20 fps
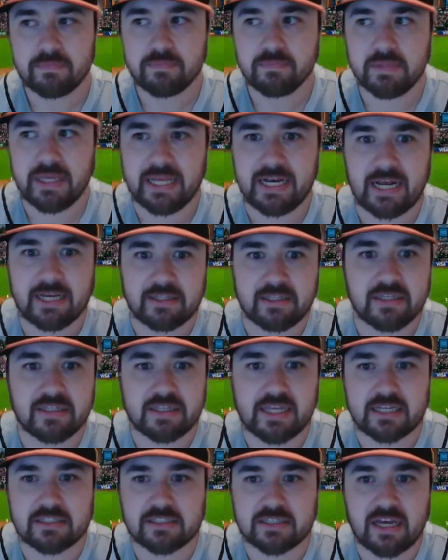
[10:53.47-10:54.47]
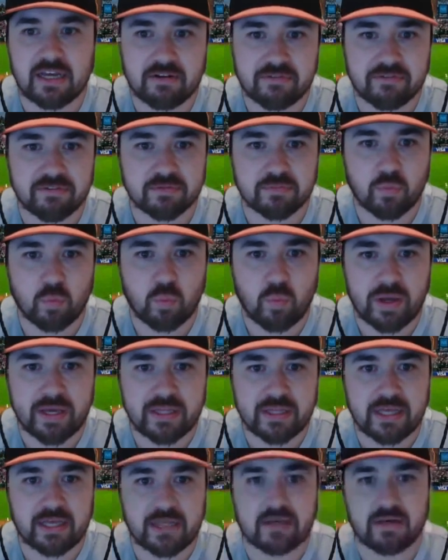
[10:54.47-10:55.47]
And I think that's kind of a way
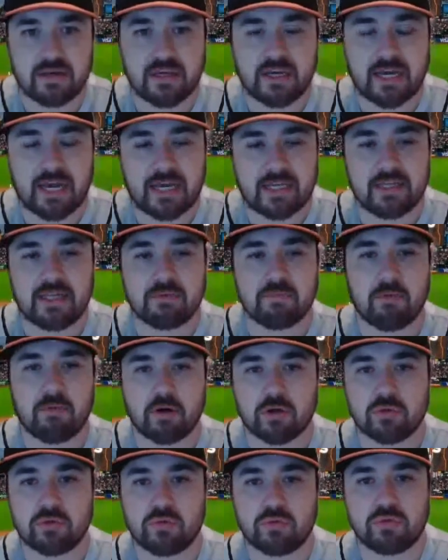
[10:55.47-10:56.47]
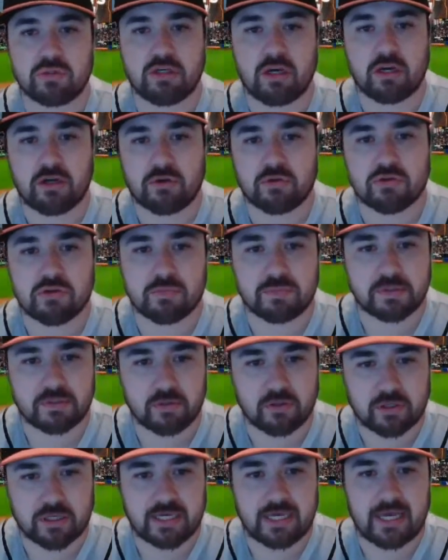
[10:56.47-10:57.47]
that a guy like Marco Luciano should be
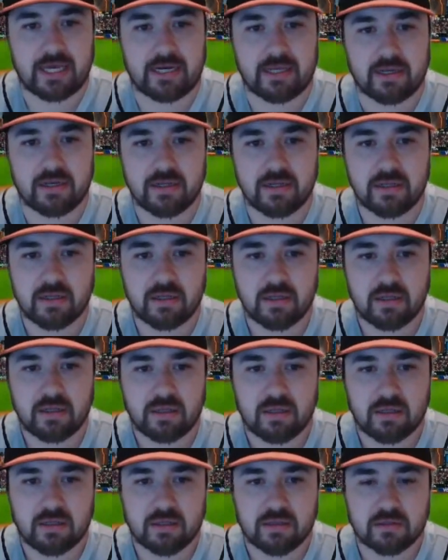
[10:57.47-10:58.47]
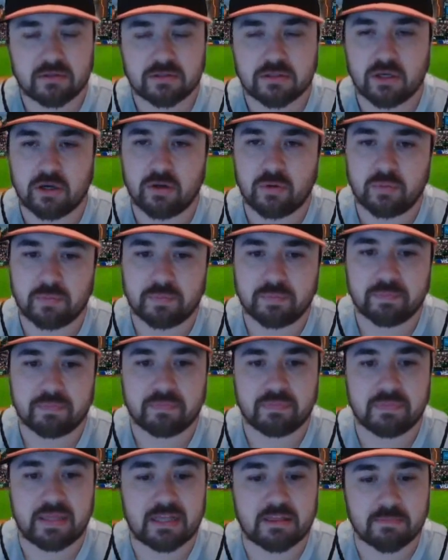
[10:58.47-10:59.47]
looking at it. So
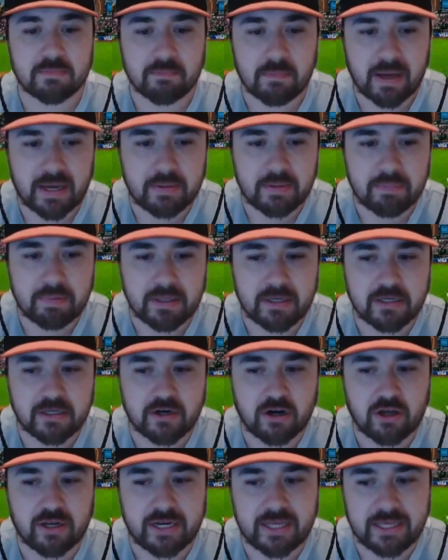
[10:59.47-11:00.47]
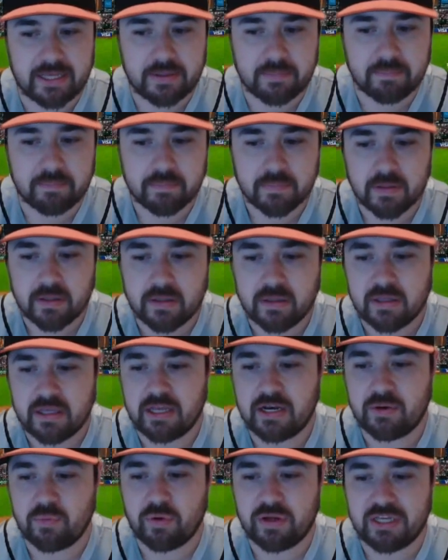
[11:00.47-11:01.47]
that's my opinion on him
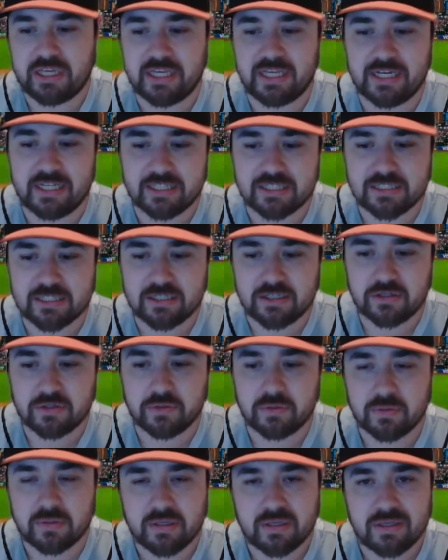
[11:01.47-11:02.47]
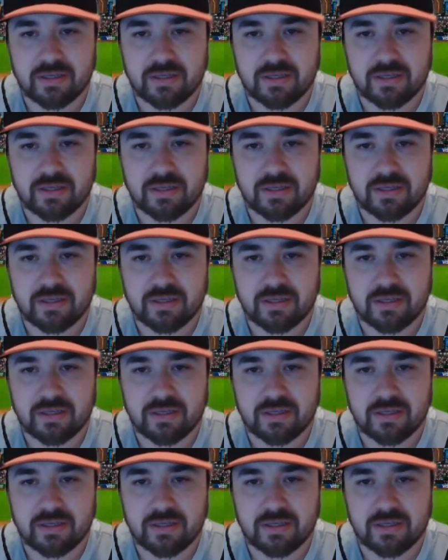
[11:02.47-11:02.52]
and what he needs to do.